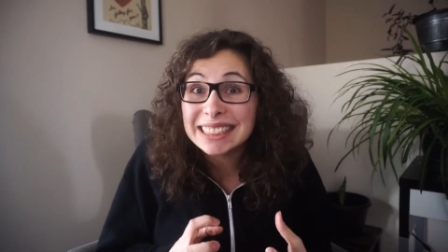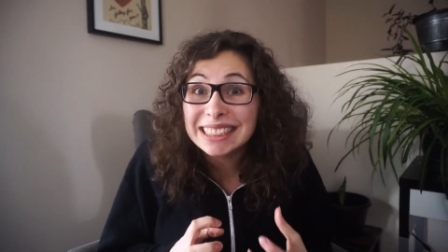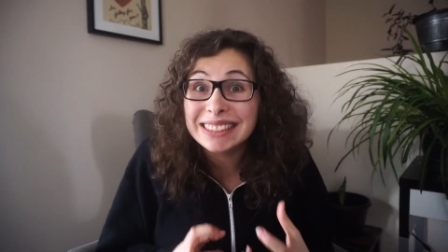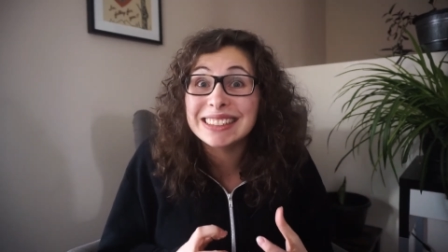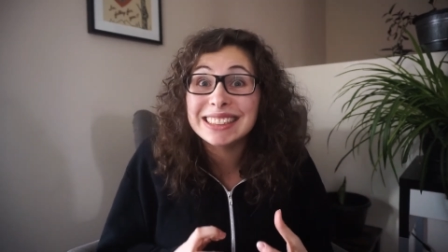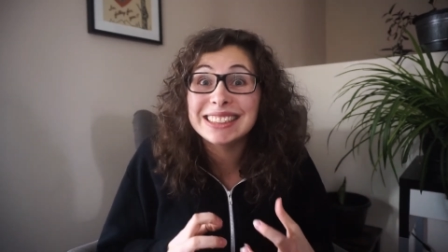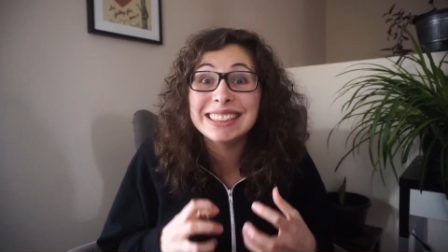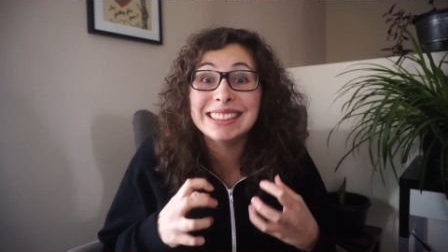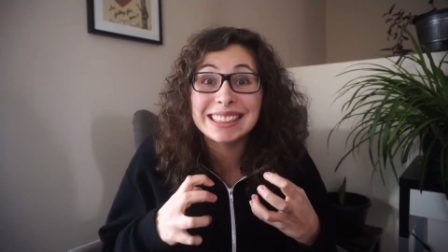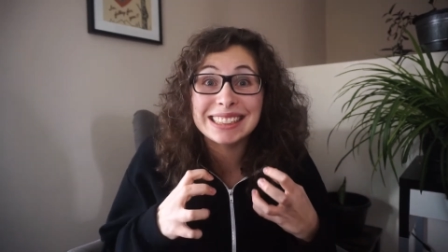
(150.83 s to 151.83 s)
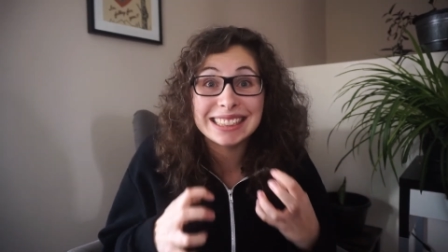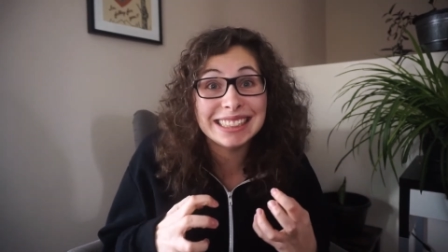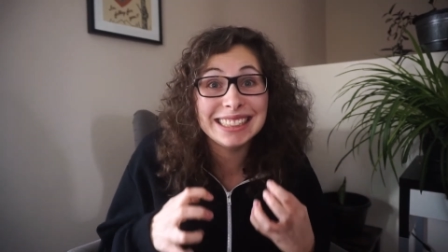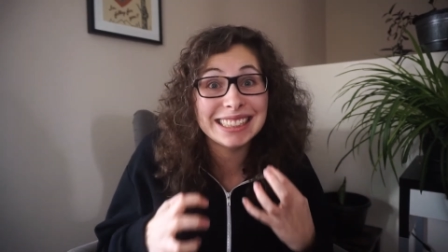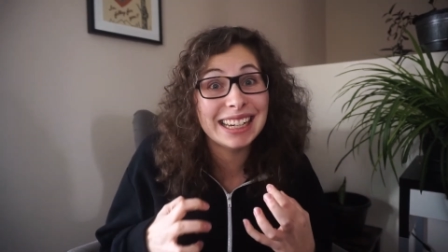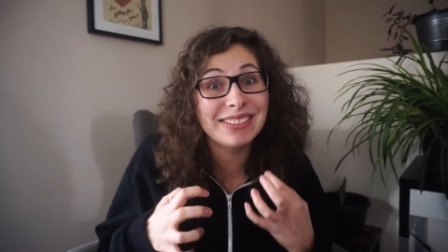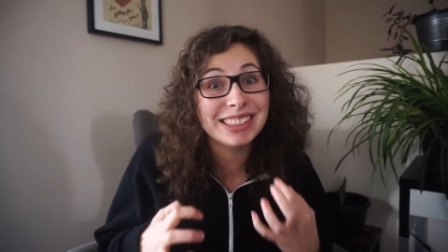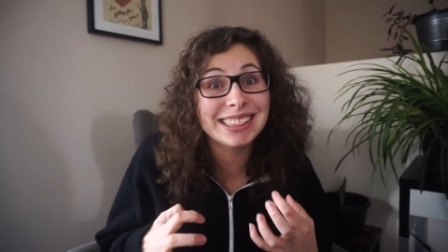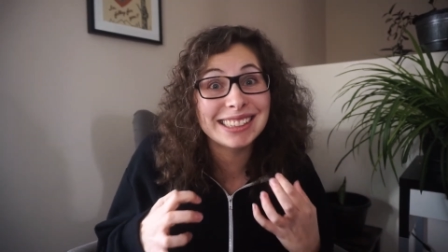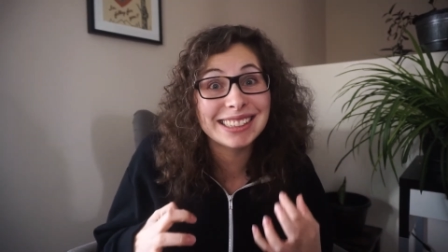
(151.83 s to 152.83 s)
even though you hate
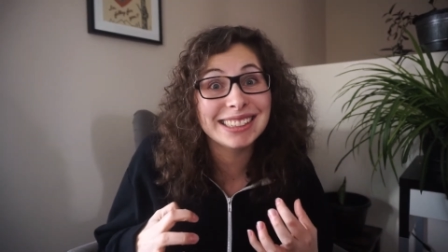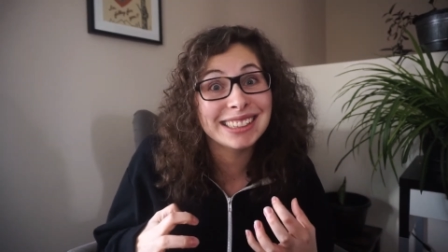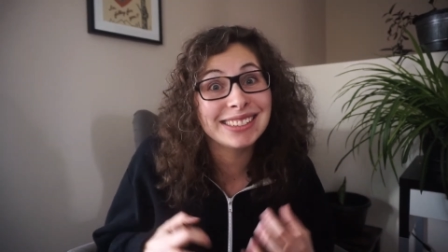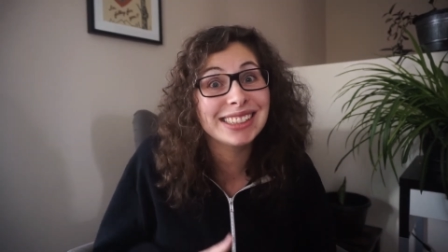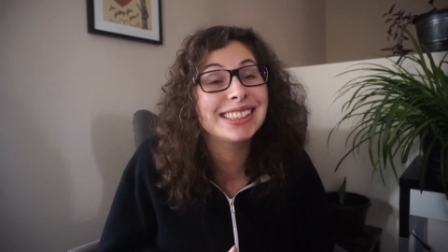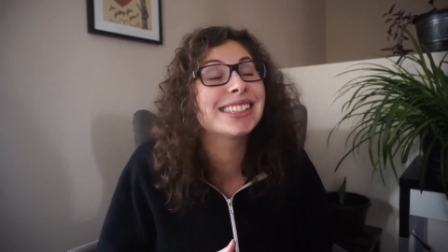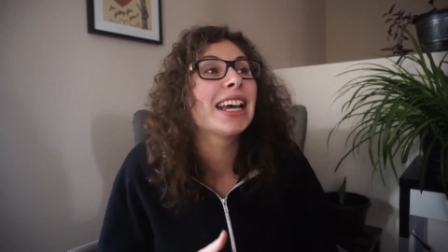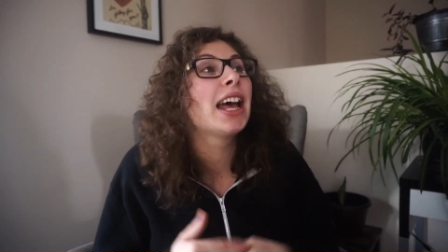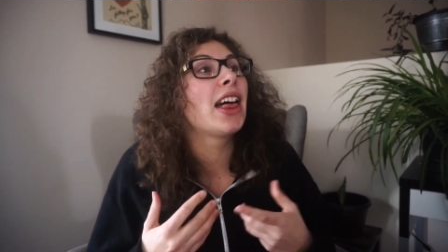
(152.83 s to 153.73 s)
every second of it.